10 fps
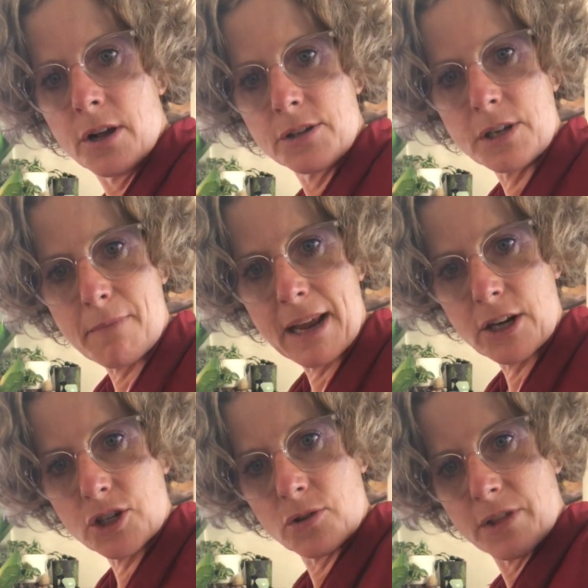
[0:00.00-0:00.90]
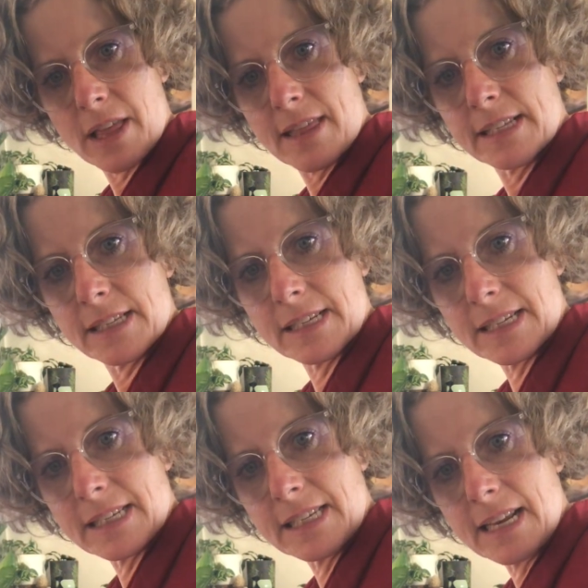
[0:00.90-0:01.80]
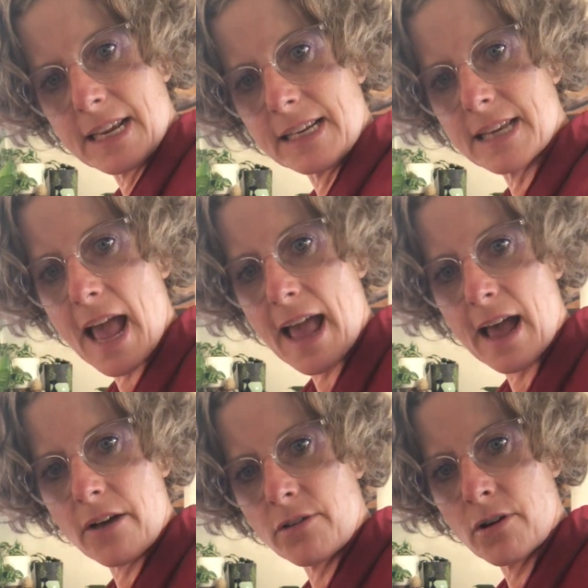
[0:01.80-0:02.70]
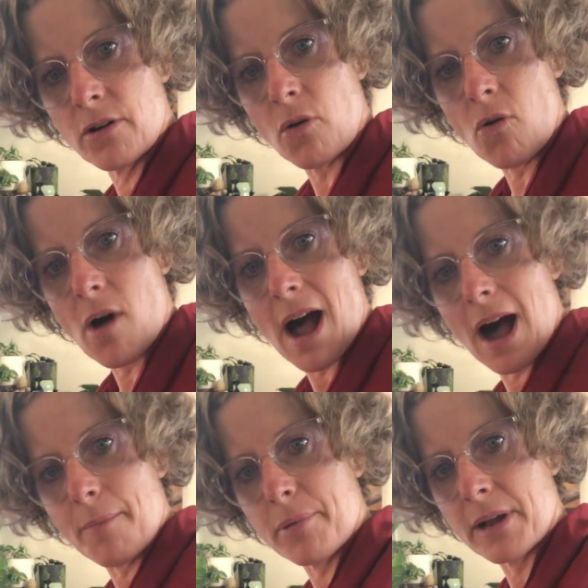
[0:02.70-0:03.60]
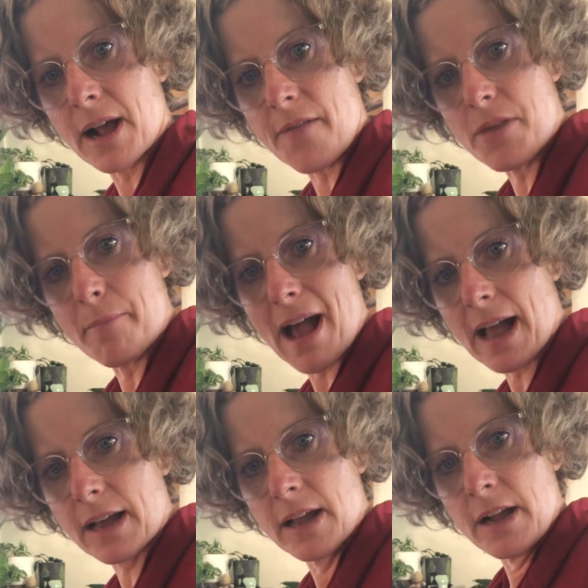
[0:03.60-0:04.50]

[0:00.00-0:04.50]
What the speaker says: to make sure that this isn't sitting down or up at the back,